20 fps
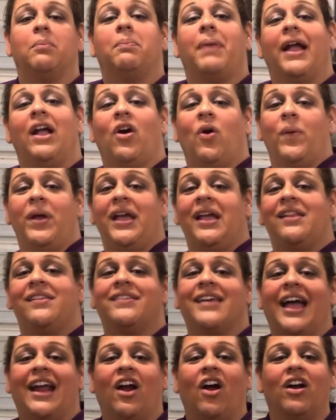by going
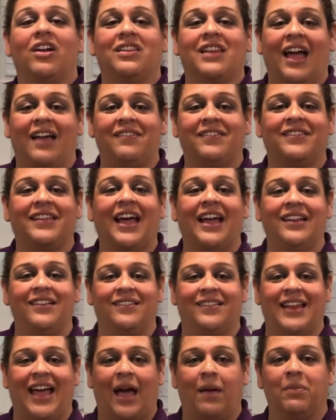inside our life
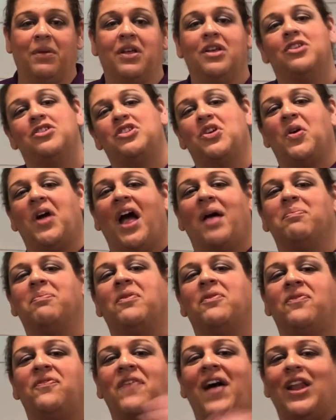science lab. So come,
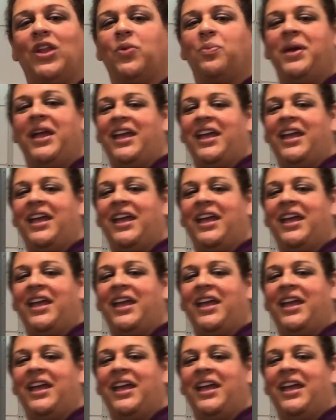follow